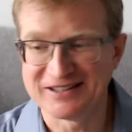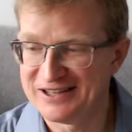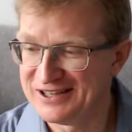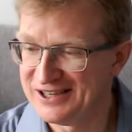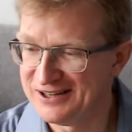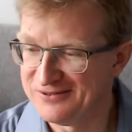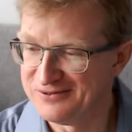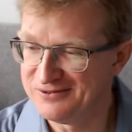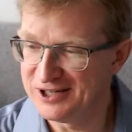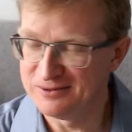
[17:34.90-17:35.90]
kind of
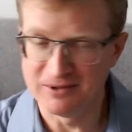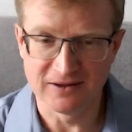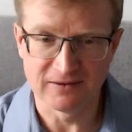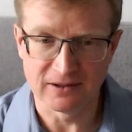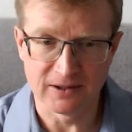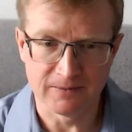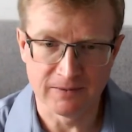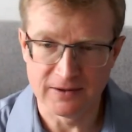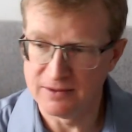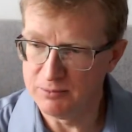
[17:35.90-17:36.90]
fun with
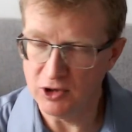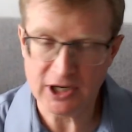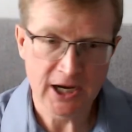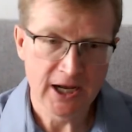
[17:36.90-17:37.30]
the book.